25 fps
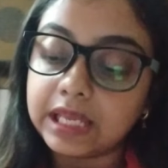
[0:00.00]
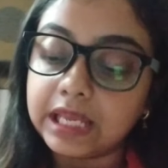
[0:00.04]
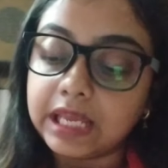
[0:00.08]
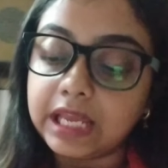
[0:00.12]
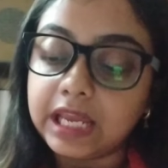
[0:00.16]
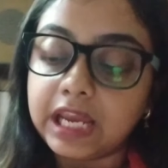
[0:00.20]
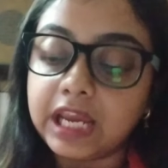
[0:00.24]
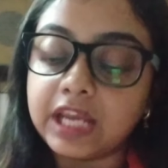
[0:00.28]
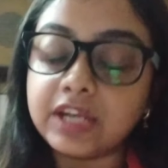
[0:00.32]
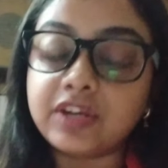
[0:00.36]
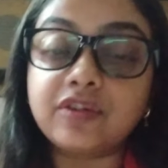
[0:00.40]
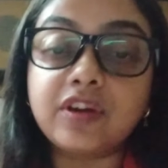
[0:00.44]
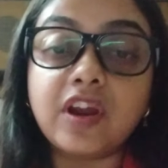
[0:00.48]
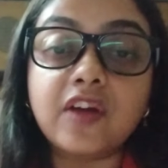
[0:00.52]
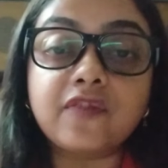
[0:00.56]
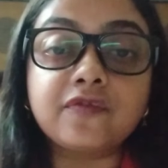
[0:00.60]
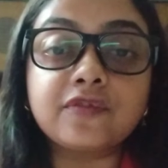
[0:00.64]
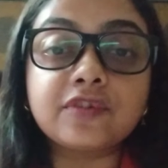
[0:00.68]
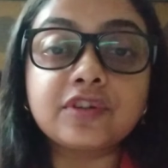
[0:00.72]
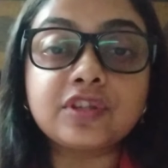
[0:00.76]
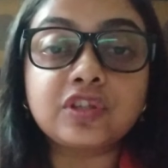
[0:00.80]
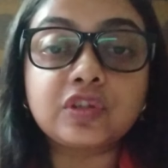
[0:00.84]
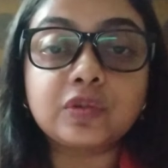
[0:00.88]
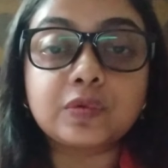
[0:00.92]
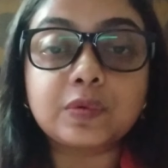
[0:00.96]
It
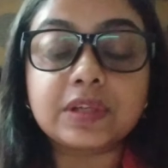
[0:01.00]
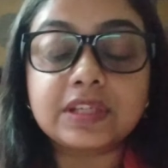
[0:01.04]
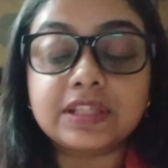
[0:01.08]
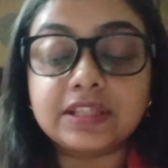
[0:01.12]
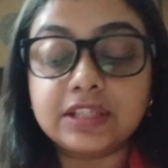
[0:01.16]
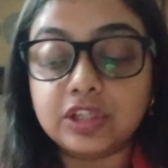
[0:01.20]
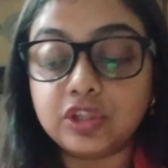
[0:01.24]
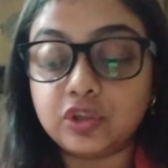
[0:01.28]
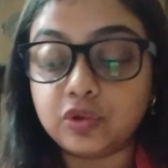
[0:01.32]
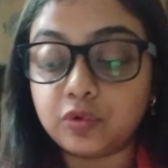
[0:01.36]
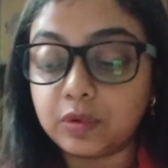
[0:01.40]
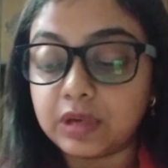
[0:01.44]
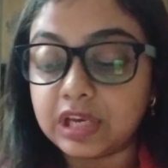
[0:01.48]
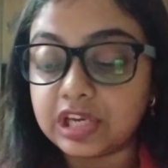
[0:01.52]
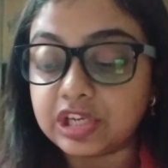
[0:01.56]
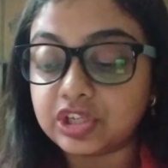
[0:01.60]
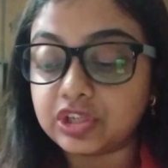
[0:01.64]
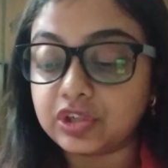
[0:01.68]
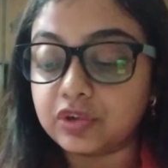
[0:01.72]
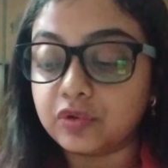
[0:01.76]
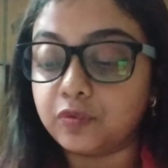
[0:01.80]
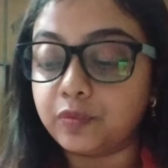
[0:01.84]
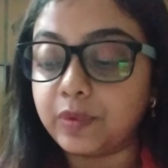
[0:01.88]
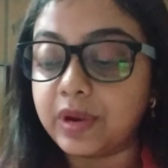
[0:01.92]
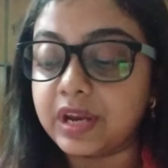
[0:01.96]
refers to a
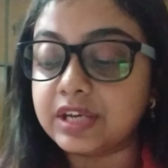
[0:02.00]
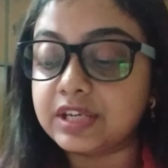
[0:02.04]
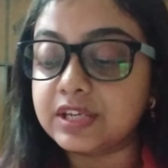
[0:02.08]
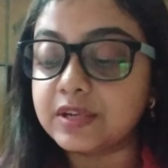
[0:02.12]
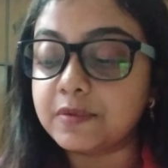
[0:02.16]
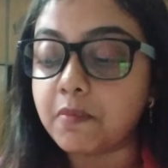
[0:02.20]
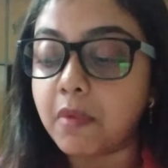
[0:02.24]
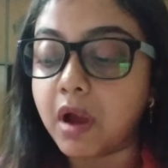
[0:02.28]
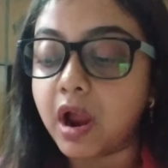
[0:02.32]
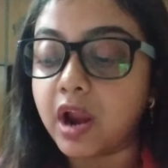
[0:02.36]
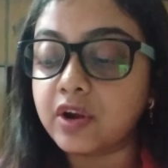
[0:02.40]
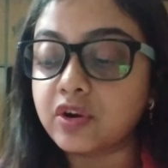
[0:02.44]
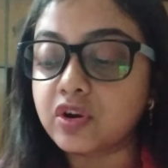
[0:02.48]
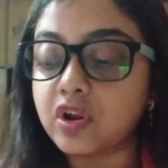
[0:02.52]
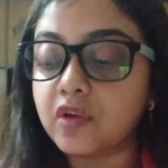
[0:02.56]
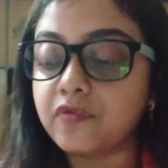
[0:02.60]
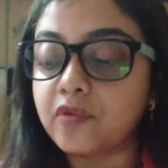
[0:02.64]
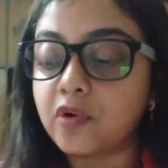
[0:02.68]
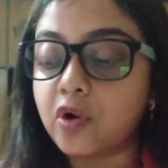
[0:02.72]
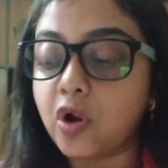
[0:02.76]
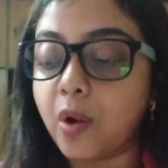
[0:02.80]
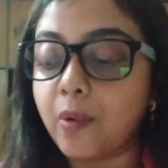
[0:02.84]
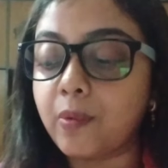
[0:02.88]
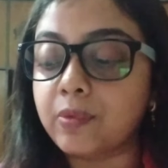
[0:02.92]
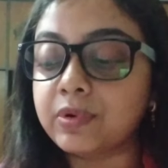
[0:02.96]
situation when demand of a
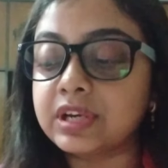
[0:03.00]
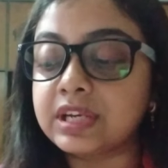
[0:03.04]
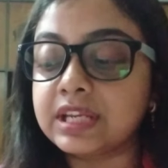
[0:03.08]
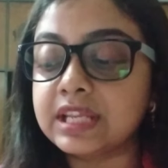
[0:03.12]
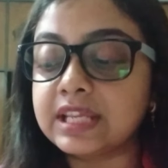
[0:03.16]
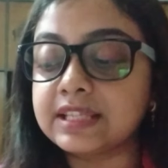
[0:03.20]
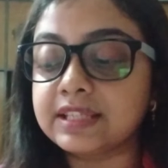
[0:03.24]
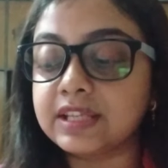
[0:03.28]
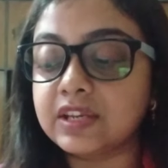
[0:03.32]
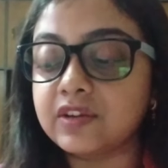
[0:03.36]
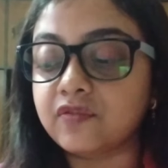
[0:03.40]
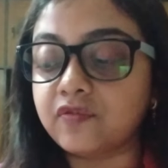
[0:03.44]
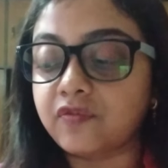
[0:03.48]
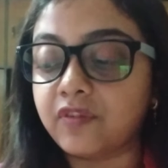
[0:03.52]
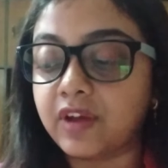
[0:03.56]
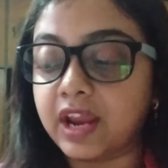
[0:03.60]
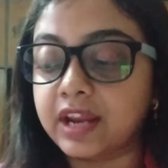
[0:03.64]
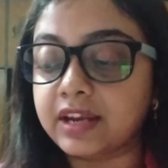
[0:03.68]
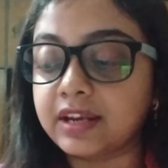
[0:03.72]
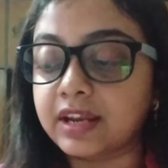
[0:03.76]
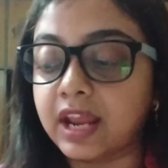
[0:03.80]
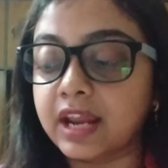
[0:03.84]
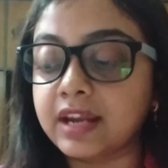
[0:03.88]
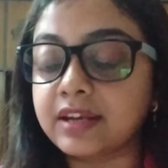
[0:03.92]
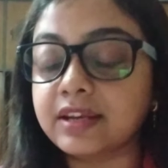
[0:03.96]
commodity is
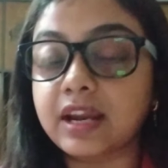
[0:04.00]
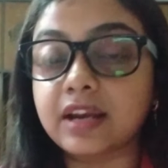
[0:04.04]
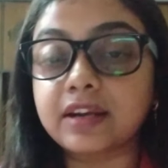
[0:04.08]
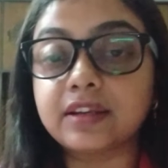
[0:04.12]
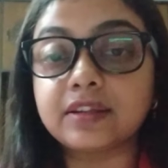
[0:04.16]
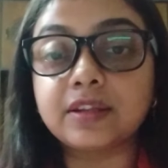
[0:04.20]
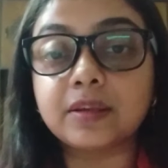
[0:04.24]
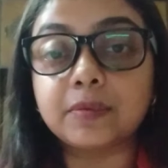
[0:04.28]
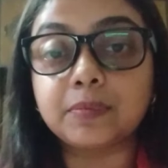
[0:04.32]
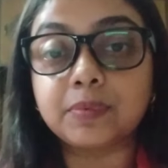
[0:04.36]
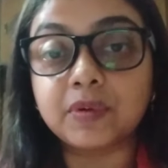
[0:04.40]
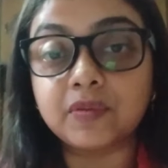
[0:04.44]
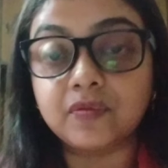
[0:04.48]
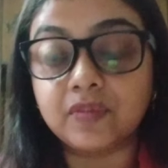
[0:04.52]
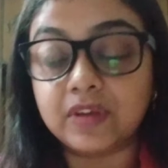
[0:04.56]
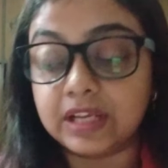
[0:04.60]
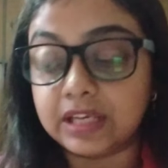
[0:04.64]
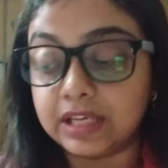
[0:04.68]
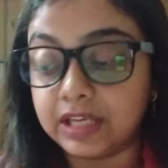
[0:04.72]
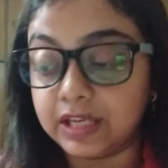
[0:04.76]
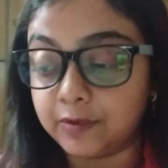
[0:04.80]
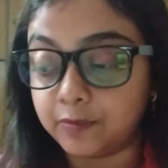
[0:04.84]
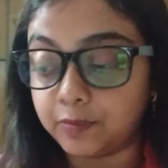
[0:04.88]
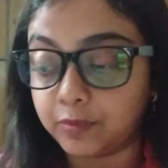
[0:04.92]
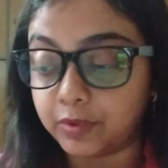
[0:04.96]
infinite at the
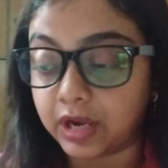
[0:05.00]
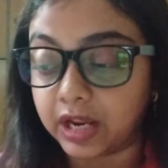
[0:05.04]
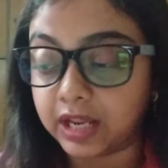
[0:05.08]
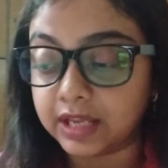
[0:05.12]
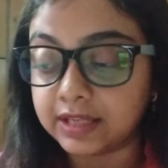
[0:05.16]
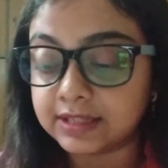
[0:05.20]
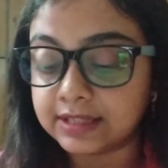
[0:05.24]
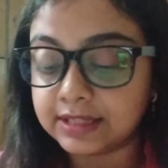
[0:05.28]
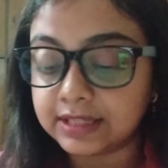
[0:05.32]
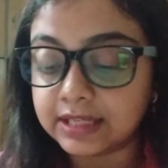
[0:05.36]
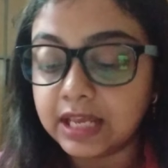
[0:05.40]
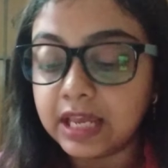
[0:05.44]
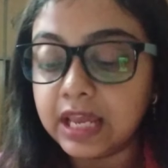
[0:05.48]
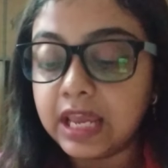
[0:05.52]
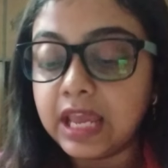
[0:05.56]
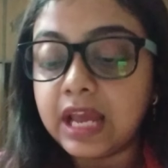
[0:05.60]
prevailing price.